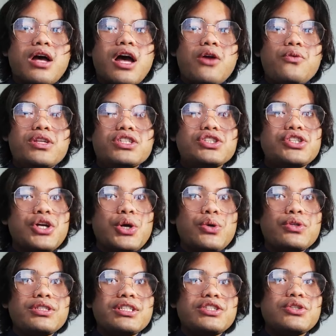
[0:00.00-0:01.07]
I will
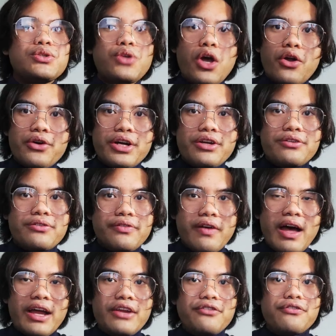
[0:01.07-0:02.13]
show the tutorial
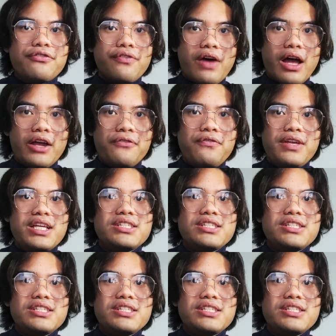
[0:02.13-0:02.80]
5.5